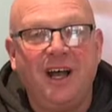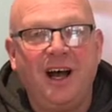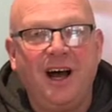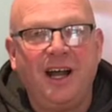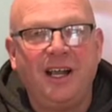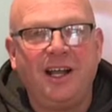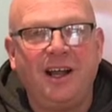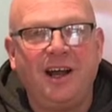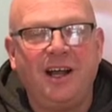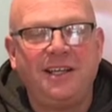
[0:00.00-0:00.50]

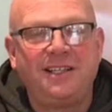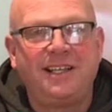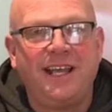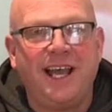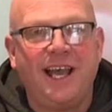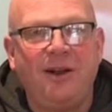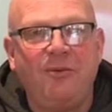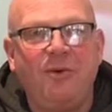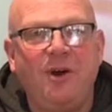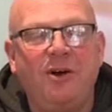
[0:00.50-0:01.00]
Hi guys,
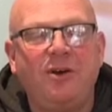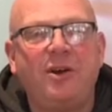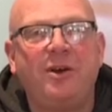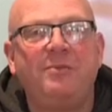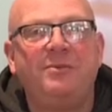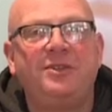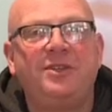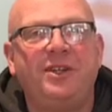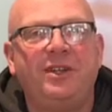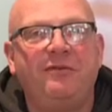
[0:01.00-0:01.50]
and
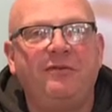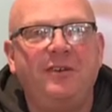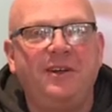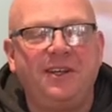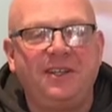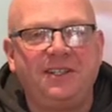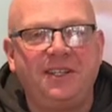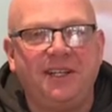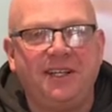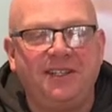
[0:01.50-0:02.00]
welcome to the
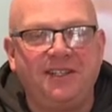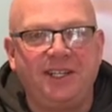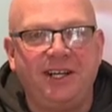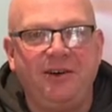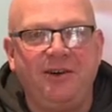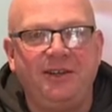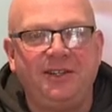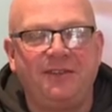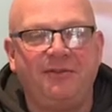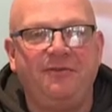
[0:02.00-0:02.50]
first in a
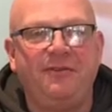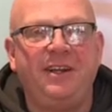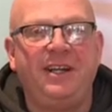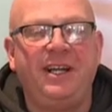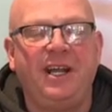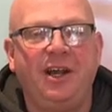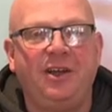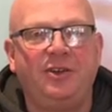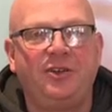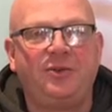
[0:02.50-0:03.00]
series of
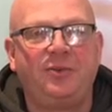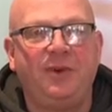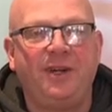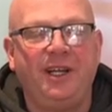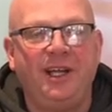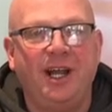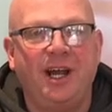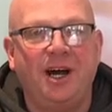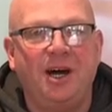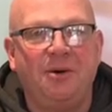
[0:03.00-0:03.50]
videos
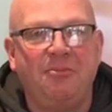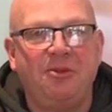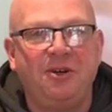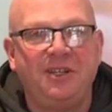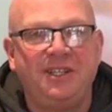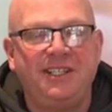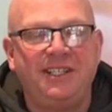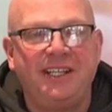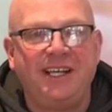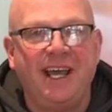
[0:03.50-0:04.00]
we are
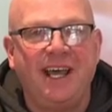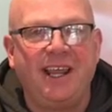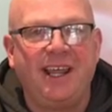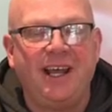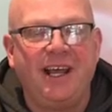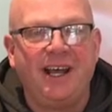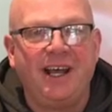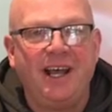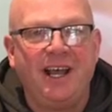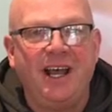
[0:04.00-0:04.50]
putting
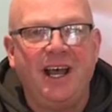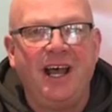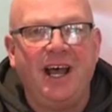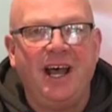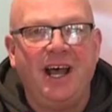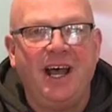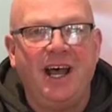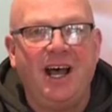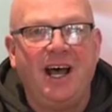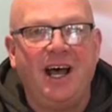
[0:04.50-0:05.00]
together
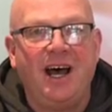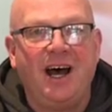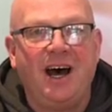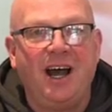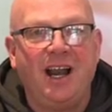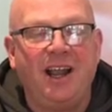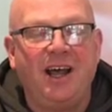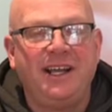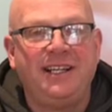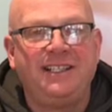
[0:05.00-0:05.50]

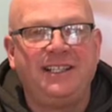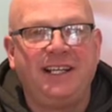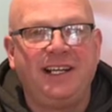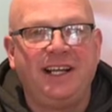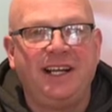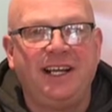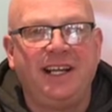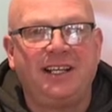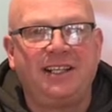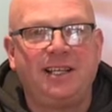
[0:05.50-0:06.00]

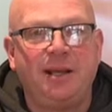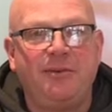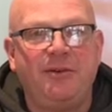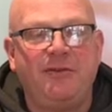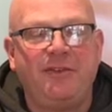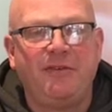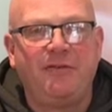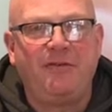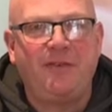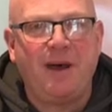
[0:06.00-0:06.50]
highlighting some
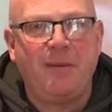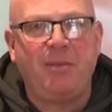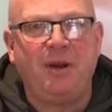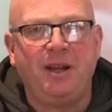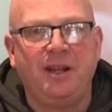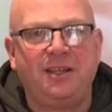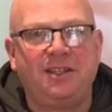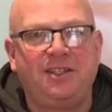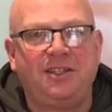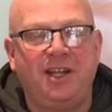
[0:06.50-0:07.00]
of the
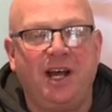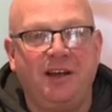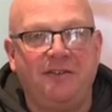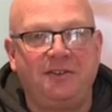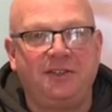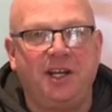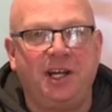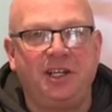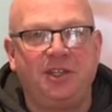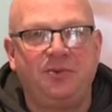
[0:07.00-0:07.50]
fabulous dive
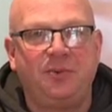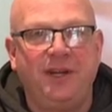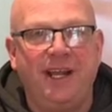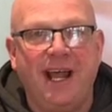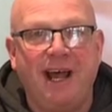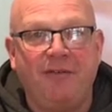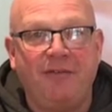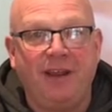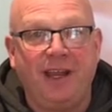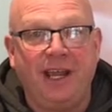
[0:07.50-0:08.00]
sites we
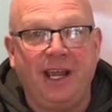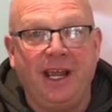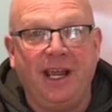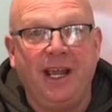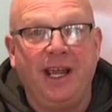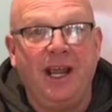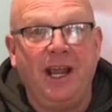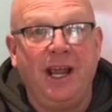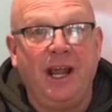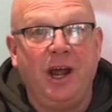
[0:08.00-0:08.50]
have
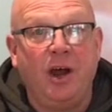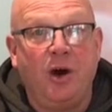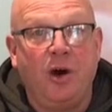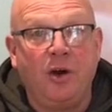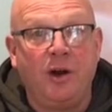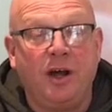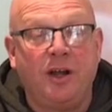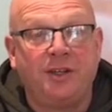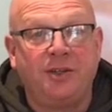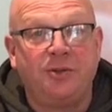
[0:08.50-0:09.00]
here
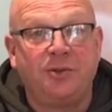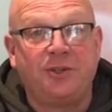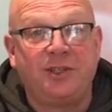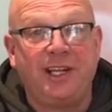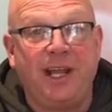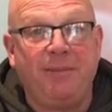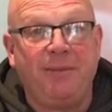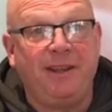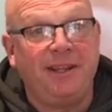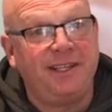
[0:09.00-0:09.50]
on our
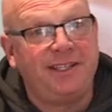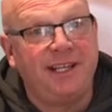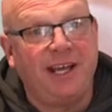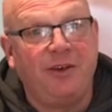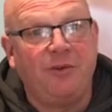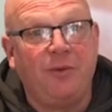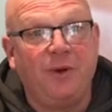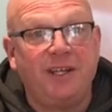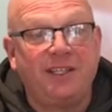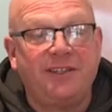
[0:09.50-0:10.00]
doorstep in the
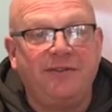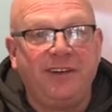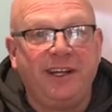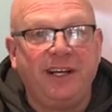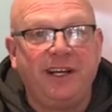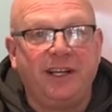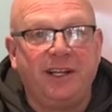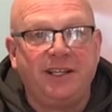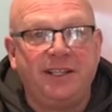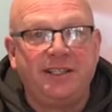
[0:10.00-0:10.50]
southwest of
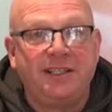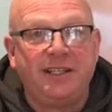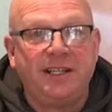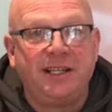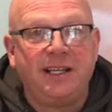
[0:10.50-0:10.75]
England.